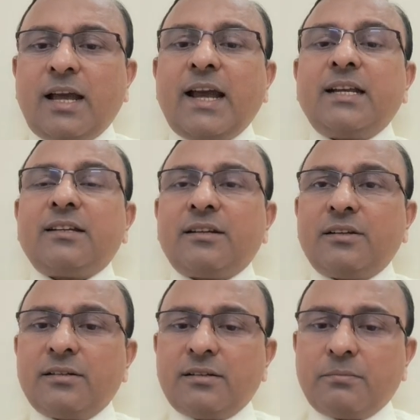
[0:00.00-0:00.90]
And
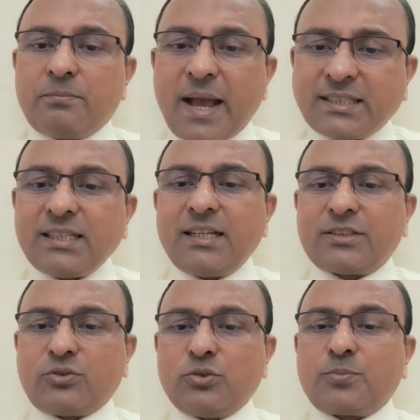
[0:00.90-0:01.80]

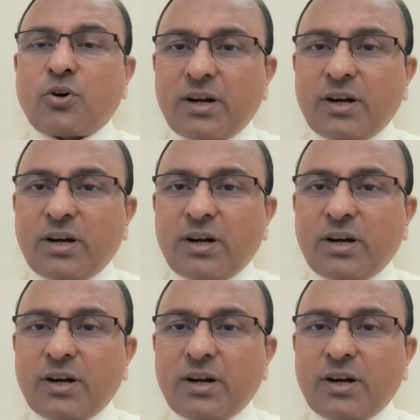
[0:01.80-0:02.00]
Bacillus group,